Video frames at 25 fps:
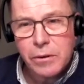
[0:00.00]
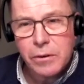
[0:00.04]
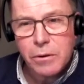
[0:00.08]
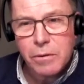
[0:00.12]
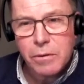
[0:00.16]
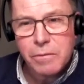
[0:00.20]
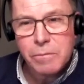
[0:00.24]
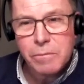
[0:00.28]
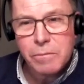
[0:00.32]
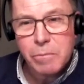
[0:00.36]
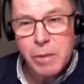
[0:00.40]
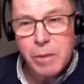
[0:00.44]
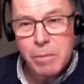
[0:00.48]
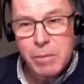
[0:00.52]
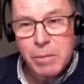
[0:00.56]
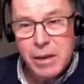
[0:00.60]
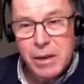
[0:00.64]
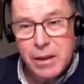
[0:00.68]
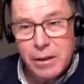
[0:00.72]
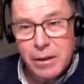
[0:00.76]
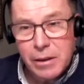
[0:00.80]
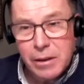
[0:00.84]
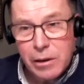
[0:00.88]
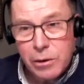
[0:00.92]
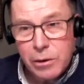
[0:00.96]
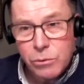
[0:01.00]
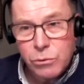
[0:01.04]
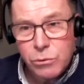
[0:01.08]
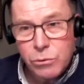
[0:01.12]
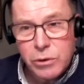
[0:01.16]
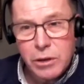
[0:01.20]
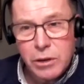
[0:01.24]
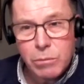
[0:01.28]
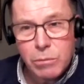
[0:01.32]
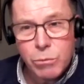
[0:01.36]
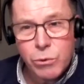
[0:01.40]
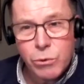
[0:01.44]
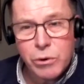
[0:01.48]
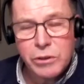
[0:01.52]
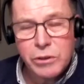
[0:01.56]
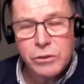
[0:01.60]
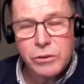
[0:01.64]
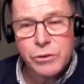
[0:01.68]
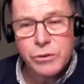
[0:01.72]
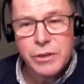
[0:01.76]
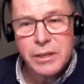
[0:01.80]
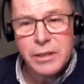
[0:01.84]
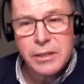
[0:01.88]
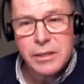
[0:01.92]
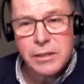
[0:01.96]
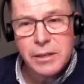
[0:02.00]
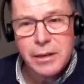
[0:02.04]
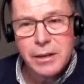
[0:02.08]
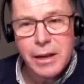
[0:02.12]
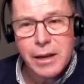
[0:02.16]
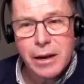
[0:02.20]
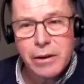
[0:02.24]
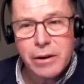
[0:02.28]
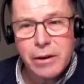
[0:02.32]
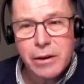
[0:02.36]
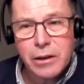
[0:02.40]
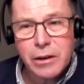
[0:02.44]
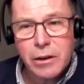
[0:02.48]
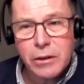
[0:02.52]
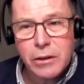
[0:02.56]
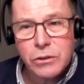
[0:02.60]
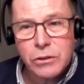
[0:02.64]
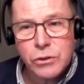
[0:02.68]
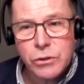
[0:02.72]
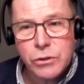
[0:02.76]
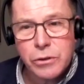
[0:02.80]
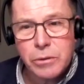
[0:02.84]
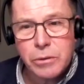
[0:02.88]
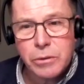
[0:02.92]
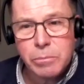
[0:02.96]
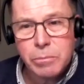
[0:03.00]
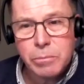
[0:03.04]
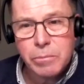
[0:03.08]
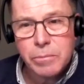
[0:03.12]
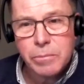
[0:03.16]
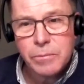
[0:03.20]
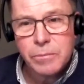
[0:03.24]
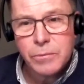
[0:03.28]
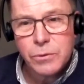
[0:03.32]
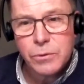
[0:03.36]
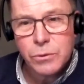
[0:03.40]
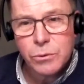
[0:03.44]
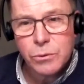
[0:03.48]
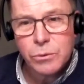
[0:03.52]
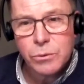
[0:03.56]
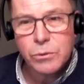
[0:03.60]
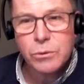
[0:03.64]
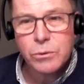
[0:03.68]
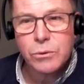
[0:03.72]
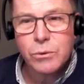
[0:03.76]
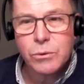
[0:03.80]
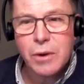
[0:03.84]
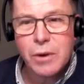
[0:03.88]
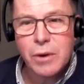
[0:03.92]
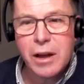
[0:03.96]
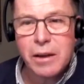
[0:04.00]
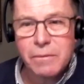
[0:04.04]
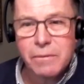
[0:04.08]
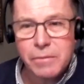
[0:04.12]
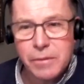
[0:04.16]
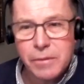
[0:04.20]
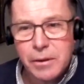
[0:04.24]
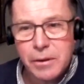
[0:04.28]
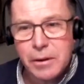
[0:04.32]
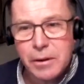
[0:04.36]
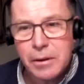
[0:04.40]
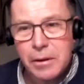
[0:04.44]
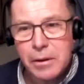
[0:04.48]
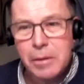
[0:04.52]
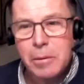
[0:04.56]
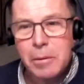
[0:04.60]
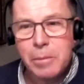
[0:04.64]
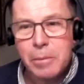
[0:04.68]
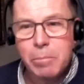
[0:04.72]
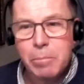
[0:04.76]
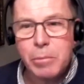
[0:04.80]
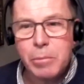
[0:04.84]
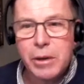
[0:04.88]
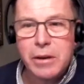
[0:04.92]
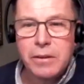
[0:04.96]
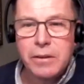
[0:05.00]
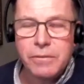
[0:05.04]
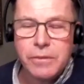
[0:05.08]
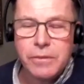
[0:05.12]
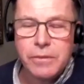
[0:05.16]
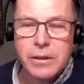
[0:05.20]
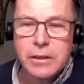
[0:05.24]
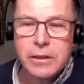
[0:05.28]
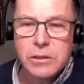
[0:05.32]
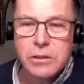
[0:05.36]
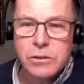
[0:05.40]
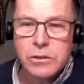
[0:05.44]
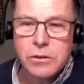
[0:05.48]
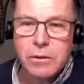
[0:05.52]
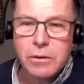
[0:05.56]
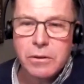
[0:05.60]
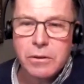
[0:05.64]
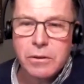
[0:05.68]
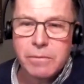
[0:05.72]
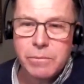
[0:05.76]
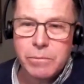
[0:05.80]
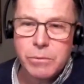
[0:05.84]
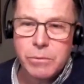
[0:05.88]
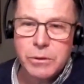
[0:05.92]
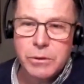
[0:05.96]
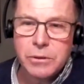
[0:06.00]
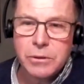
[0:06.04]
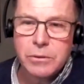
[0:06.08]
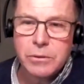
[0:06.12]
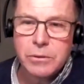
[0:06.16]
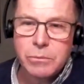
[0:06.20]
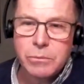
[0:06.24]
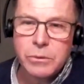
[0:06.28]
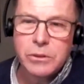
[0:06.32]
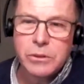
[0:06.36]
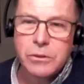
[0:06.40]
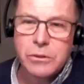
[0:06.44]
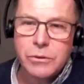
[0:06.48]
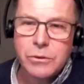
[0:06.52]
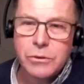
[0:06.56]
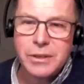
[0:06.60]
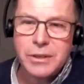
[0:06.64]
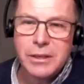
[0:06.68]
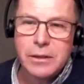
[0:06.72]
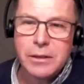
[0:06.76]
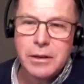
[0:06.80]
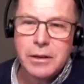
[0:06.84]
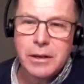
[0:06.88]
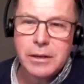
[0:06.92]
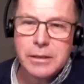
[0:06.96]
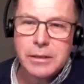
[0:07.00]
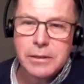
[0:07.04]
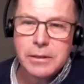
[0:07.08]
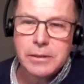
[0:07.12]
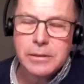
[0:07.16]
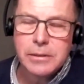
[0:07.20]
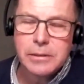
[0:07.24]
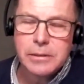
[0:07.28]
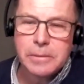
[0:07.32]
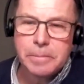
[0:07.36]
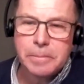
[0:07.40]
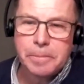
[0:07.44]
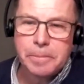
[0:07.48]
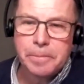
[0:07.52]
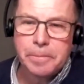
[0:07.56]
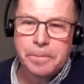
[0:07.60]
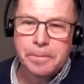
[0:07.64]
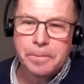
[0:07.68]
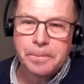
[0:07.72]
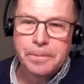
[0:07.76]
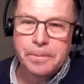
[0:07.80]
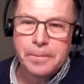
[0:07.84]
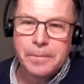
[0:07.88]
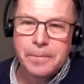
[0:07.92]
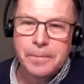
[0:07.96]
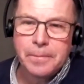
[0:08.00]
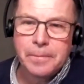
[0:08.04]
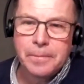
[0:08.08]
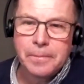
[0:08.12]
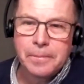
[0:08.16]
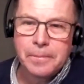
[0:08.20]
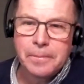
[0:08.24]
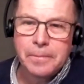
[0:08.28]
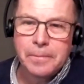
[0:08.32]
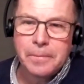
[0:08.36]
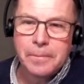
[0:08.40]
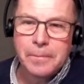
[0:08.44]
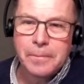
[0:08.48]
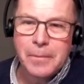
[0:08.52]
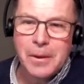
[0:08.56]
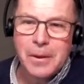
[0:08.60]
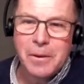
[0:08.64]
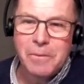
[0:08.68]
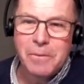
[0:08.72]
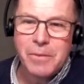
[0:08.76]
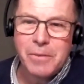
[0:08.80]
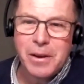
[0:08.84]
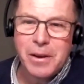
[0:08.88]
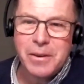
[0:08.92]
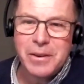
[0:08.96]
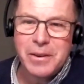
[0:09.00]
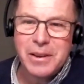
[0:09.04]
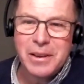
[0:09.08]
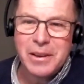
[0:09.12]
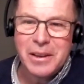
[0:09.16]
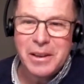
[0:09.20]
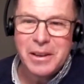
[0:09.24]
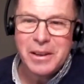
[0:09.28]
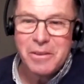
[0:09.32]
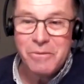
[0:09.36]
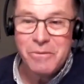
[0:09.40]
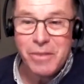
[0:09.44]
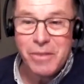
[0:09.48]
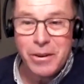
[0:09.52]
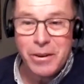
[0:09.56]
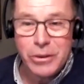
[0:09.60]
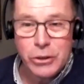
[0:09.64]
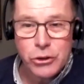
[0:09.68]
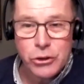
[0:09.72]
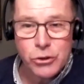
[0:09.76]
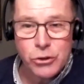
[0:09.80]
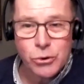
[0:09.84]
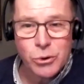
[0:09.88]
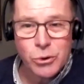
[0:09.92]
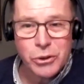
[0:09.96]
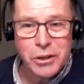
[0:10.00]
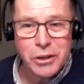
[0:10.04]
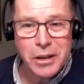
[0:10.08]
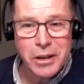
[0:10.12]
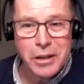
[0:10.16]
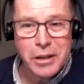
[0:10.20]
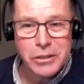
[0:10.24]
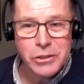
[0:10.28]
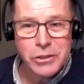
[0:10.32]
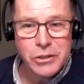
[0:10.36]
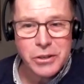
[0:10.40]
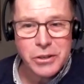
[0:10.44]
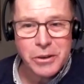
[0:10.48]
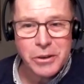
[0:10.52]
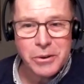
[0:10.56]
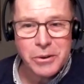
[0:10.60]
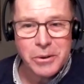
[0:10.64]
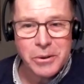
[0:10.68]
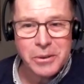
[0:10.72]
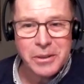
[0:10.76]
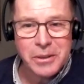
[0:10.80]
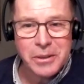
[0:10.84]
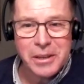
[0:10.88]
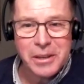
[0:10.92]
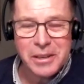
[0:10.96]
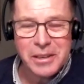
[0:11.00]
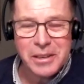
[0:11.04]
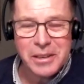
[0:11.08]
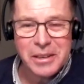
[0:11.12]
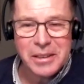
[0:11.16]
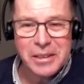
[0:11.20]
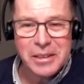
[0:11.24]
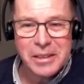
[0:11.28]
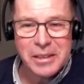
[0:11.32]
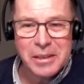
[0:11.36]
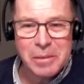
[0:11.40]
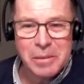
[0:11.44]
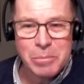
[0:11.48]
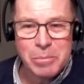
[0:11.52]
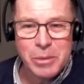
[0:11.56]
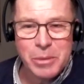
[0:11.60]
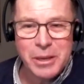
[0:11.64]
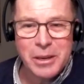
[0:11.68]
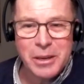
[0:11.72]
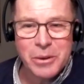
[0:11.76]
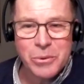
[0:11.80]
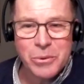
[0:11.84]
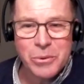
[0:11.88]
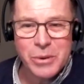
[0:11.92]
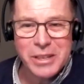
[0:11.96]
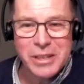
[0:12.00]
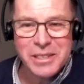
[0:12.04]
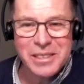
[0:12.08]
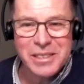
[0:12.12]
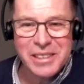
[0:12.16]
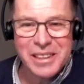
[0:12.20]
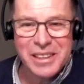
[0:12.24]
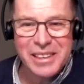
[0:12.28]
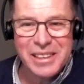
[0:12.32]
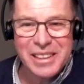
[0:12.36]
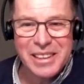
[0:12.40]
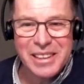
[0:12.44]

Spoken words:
of maybe including more trees in agriculture to have the benefits of what tree does. A very, very short answer on a big question.